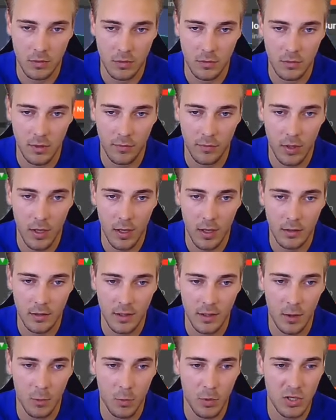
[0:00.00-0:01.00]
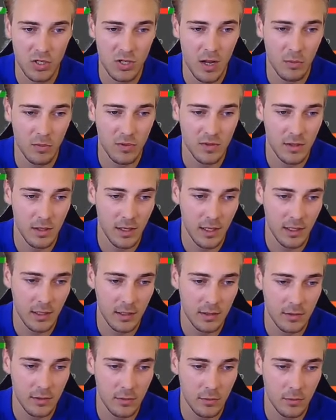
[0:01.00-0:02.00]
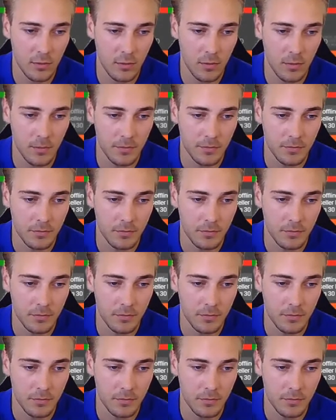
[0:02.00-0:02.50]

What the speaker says: to navigate. I wish there was a link to